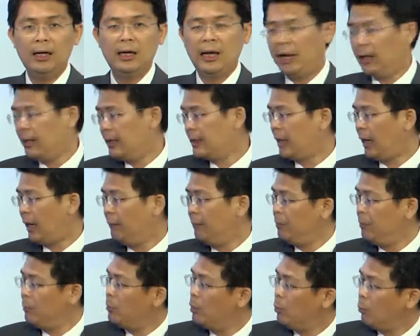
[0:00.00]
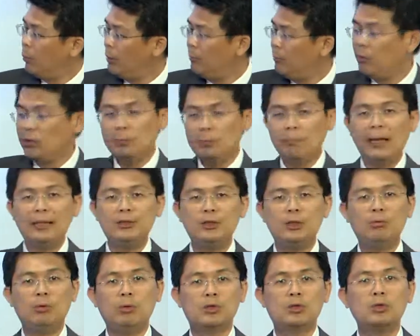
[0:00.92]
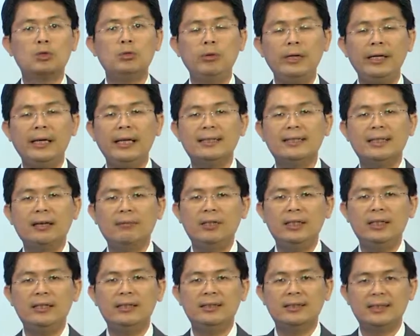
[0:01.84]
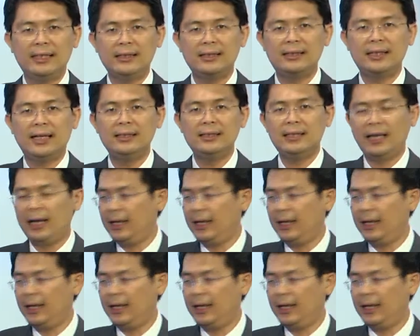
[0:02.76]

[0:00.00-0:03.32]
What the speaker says: At that time, when we were mentioned was 2 ringgit 76 cents,